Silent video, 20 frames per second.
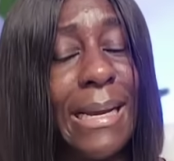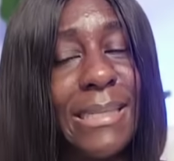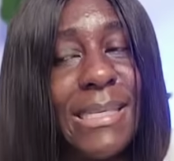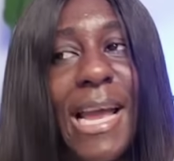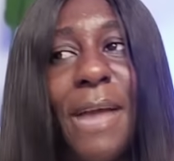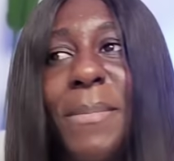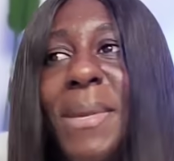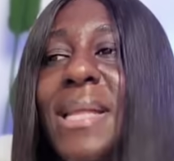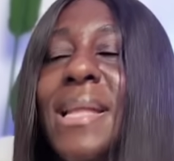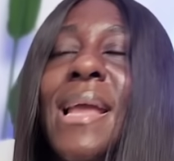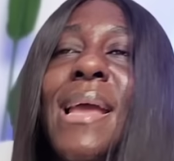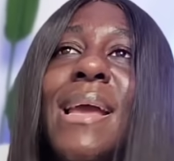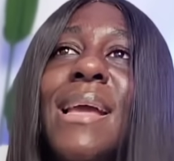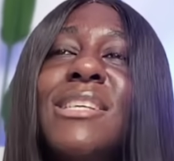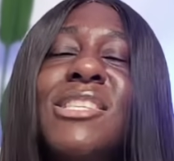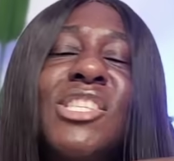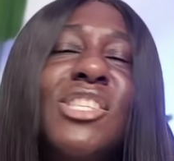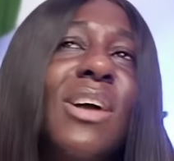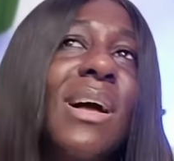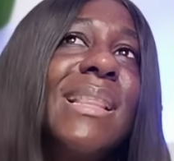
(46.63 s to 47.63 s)
mean, it's not
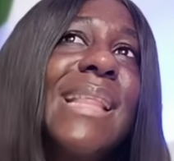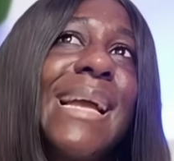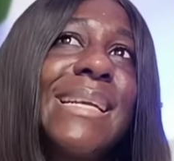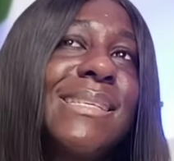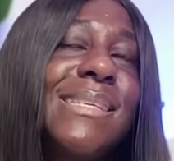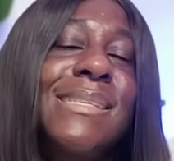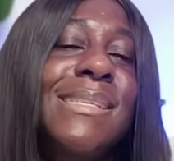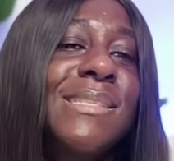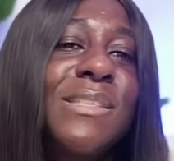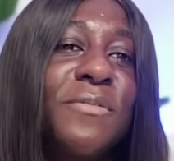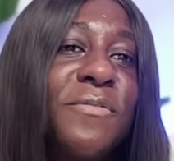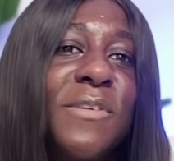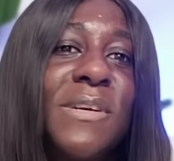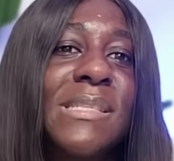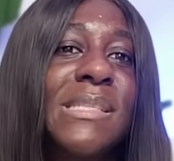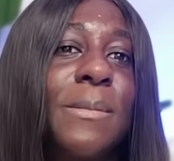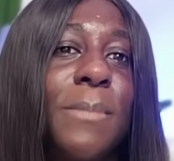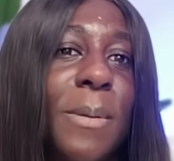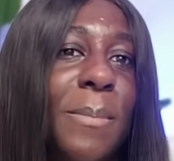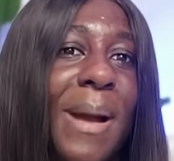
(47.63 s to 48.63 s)
like this is the first time I'm
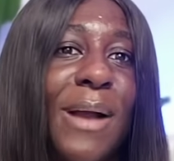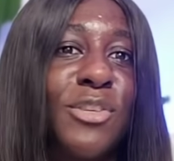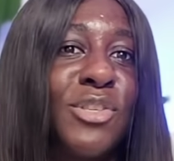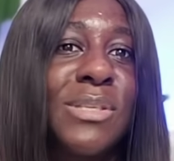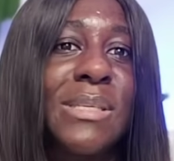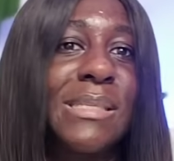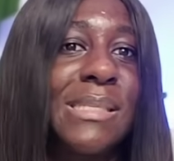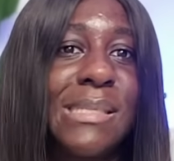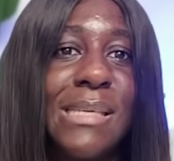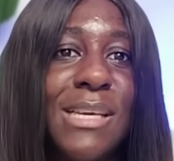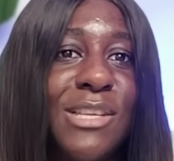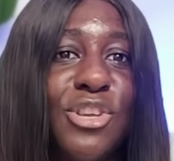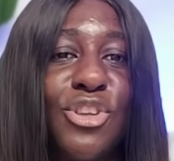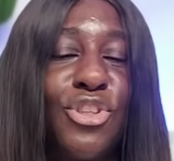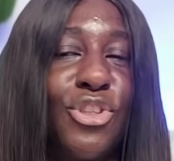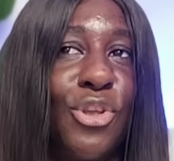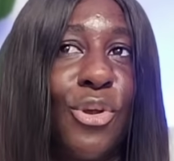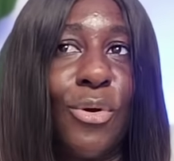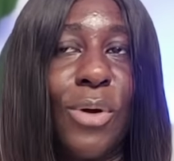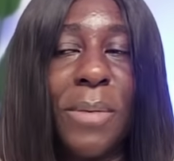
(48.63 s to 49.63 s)
actually seeing it. No,
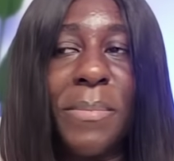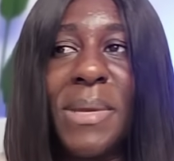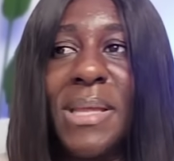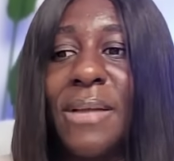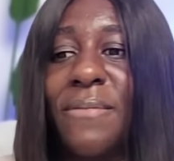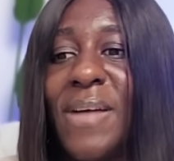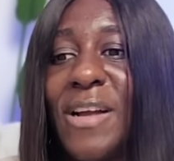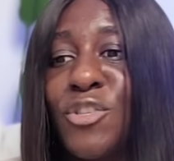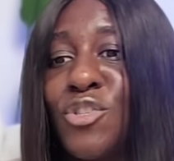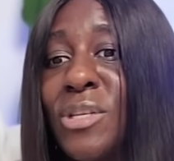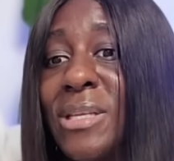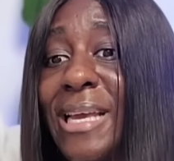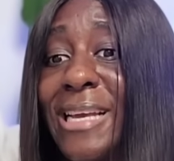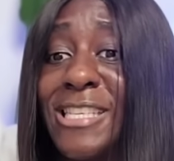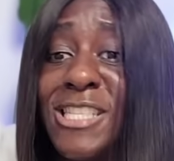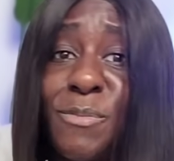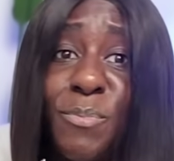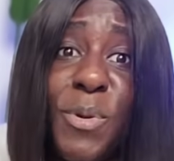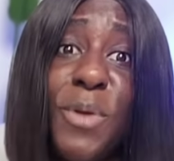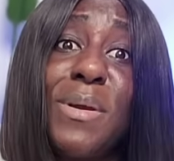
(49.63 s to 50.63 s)
I mean, I've actually
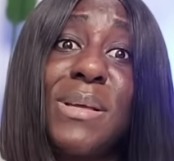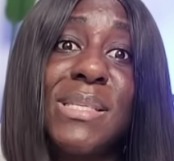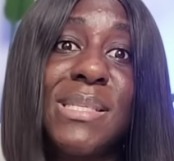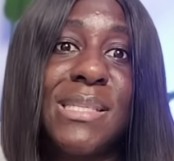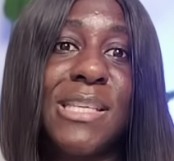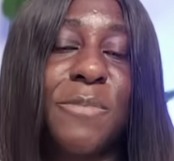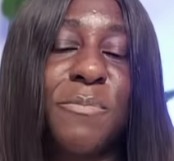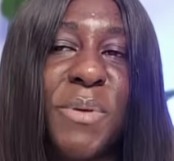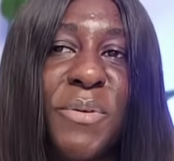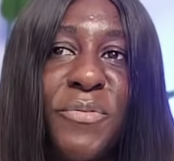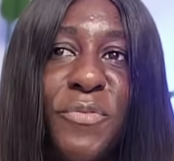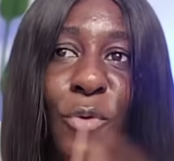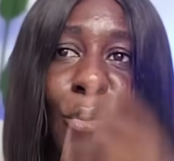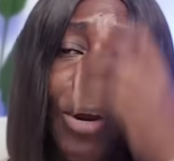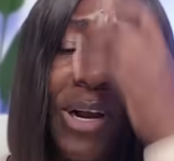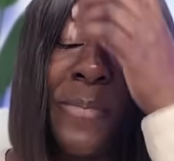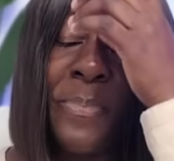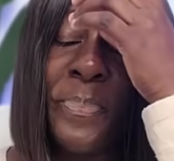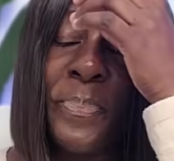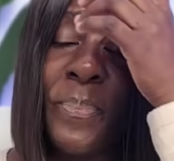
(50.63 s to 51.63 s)
experienced it before
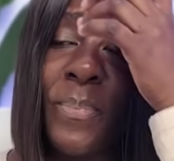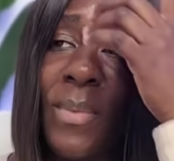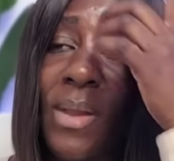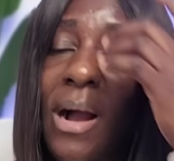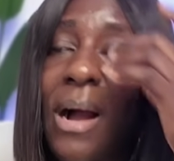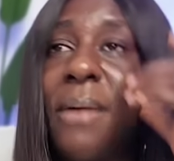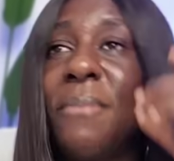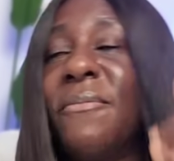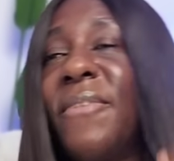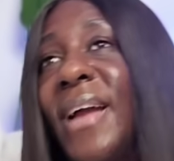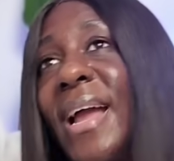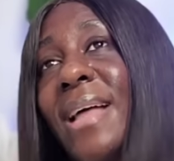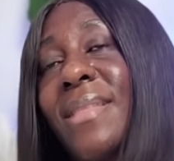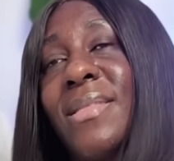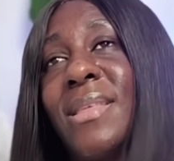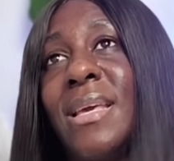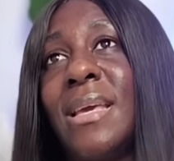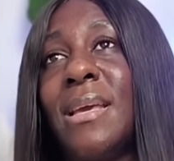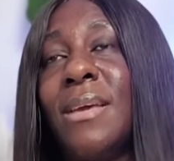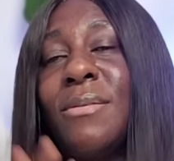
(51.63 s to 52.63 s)
via
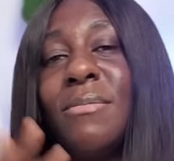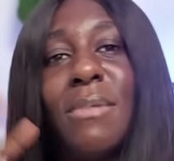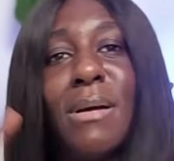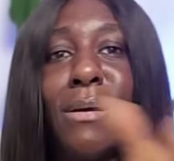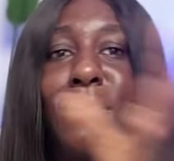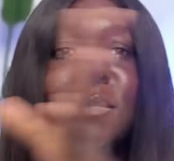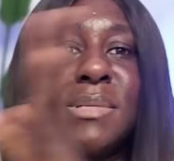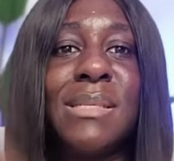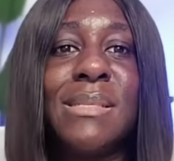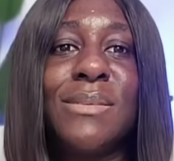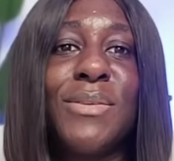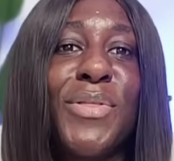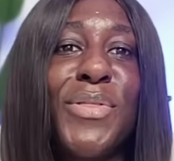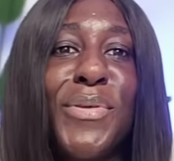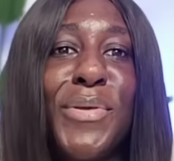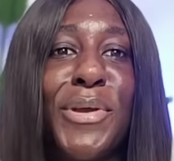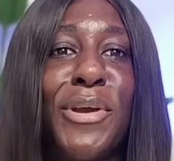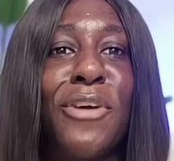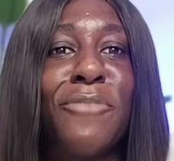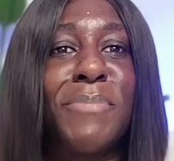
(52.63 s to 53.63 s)
the season 3 of
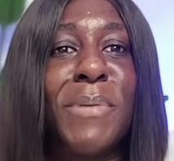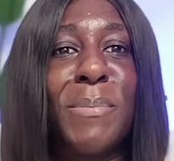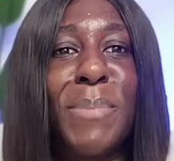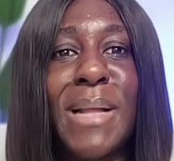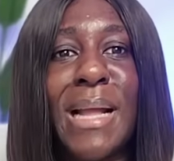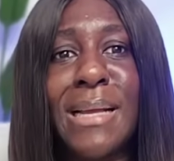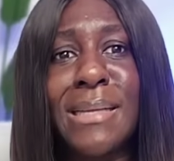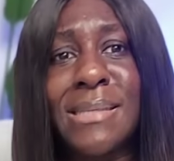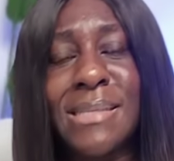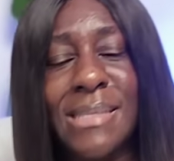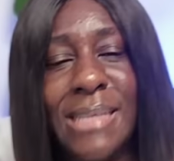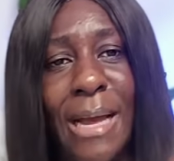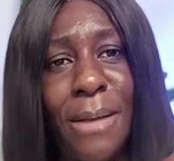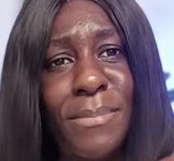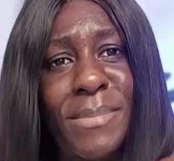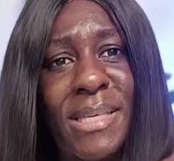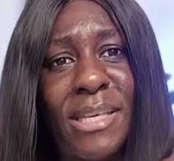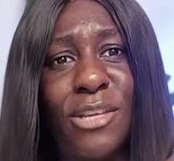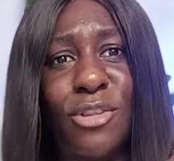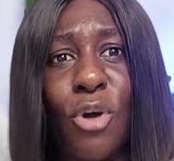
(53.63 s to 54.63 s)
Big Brother Mzansi and
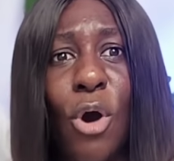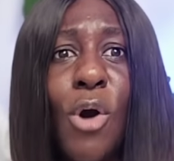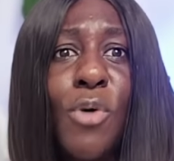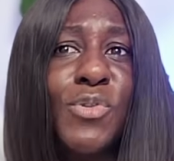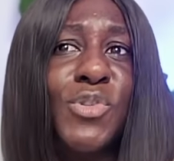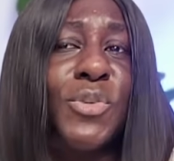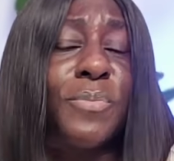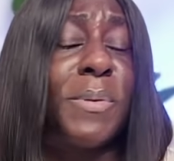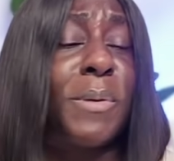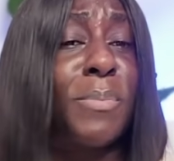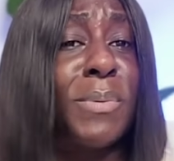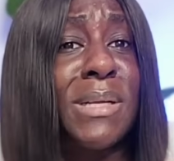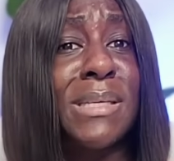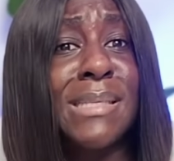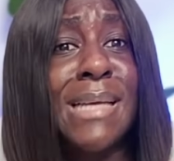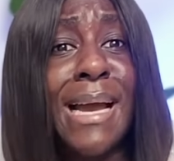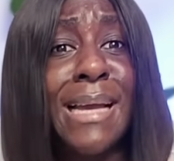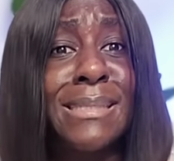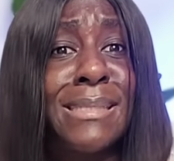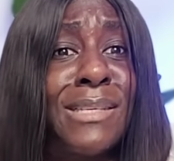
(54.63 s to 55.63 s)
also Big Brother
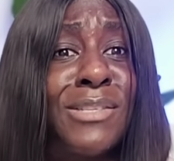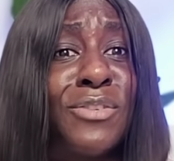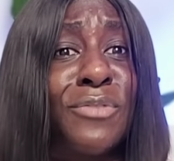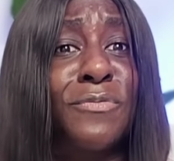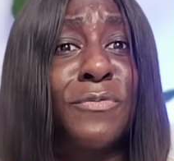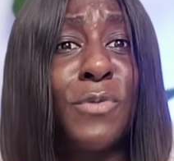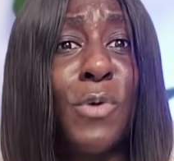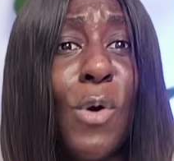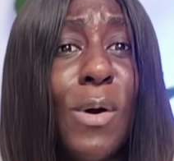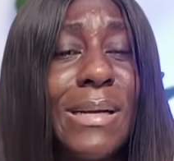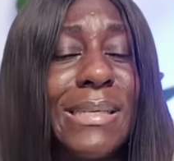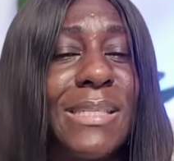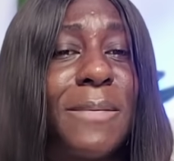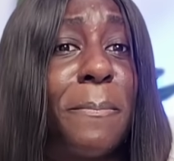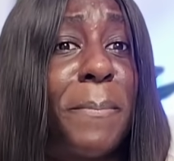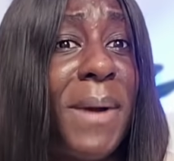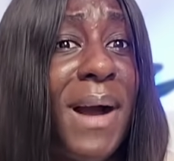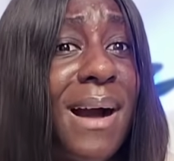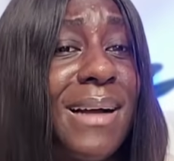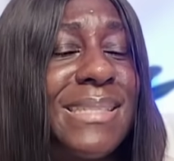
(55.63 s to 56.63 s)
Titans, of course.
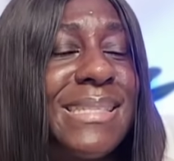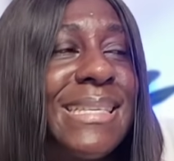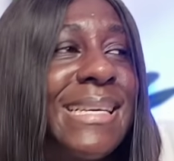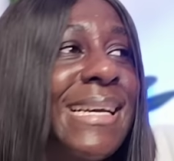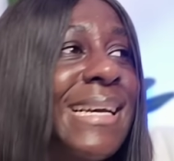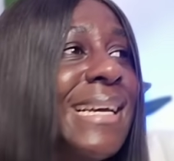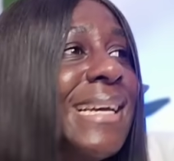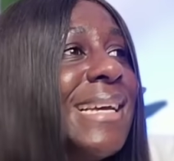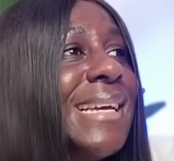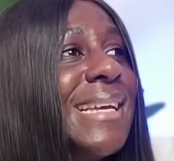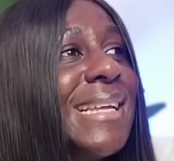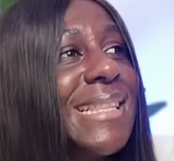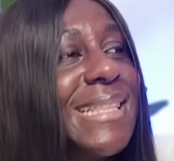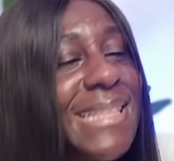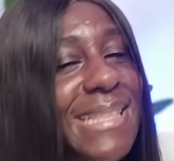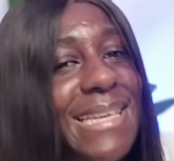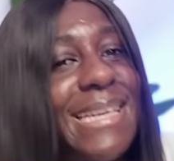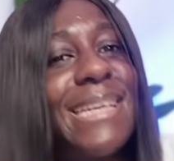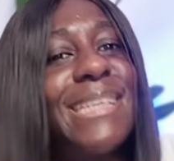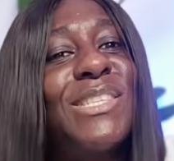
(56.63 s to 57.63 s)
But
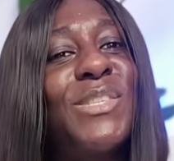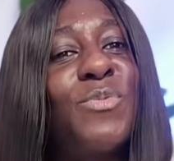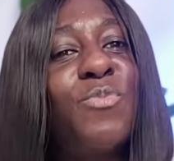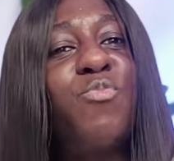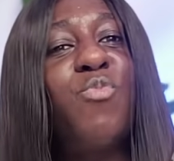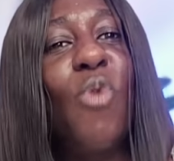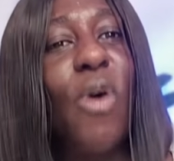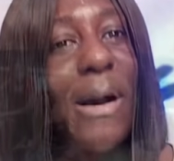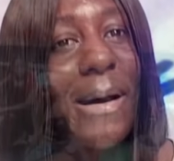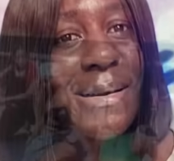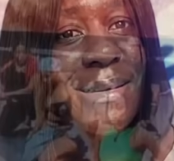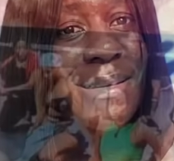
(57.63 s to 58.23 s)
this one